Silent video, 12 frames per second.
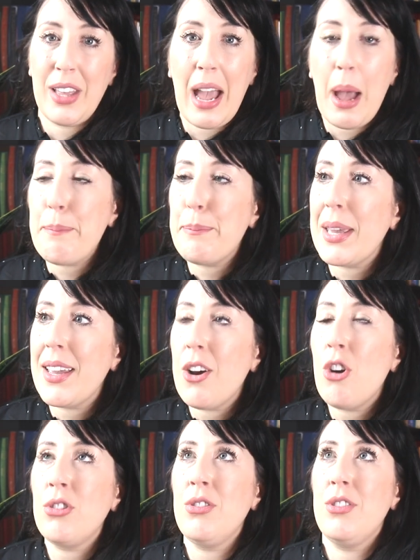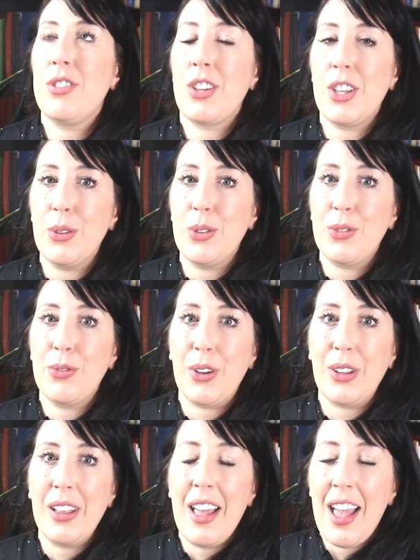They are beyond
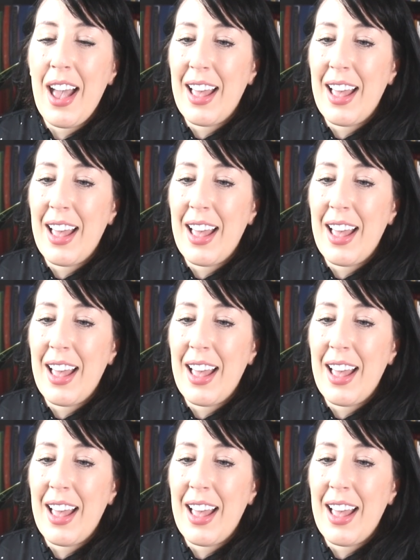useful.